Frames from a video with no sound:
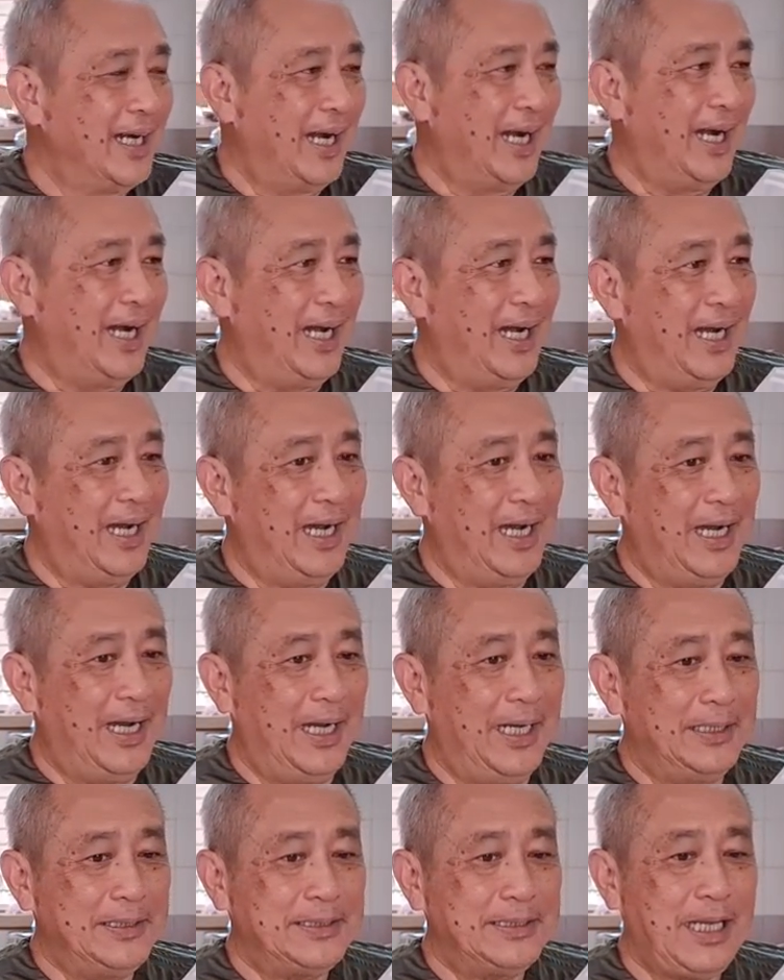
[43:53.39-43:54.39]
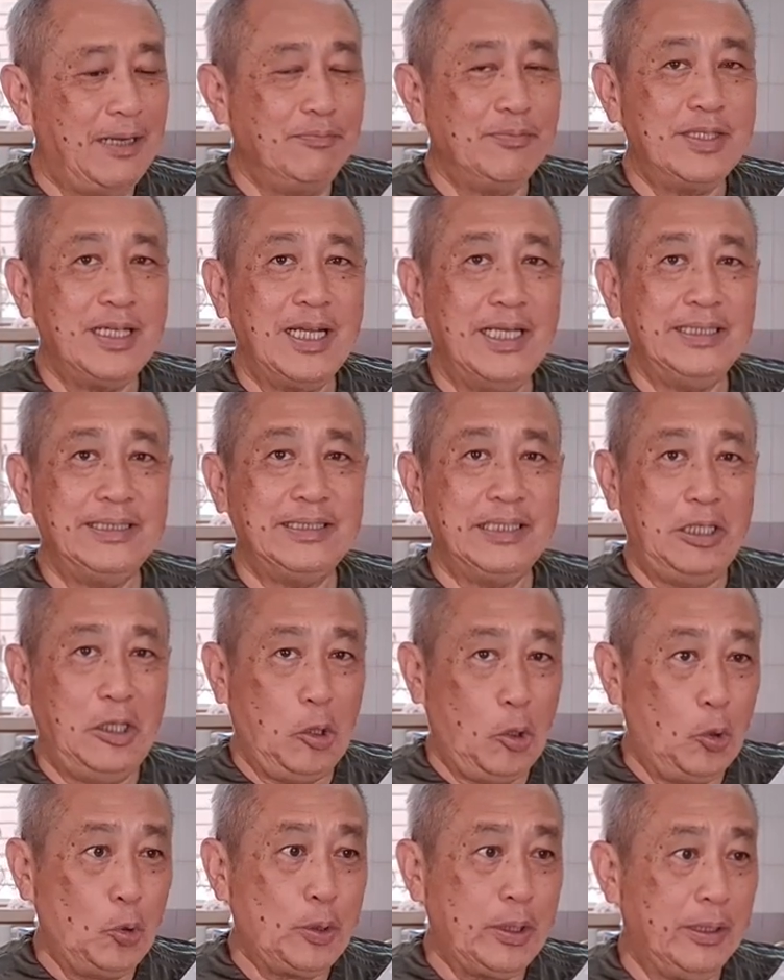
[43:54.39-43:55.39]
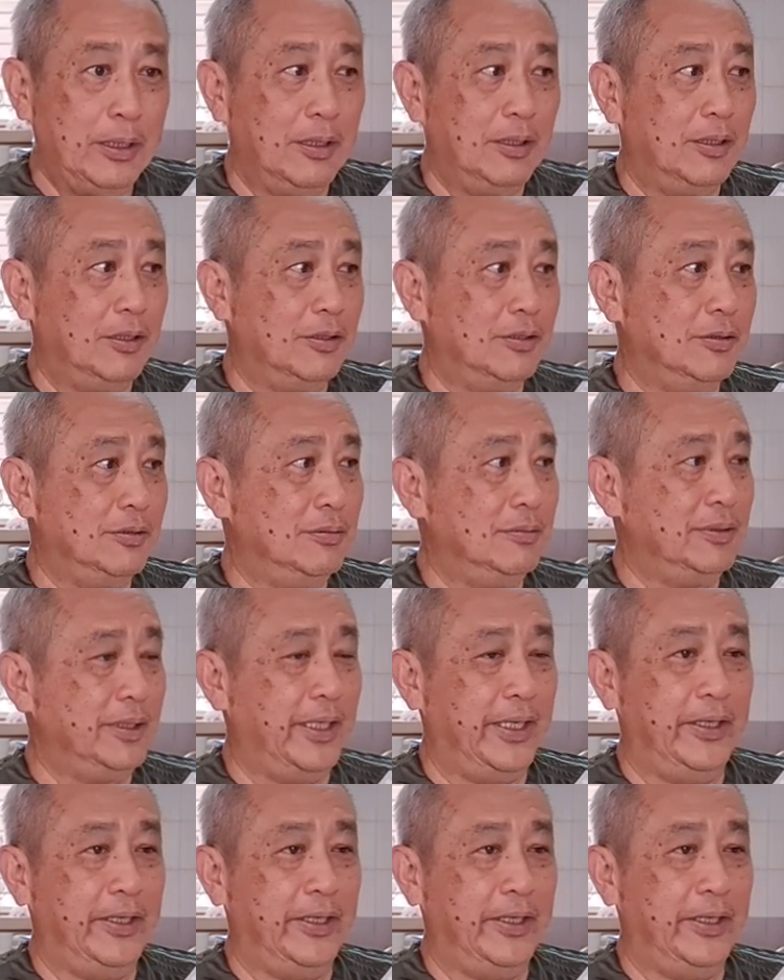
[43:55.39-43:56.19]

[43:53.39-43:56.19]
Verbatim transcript: Sometimes the local,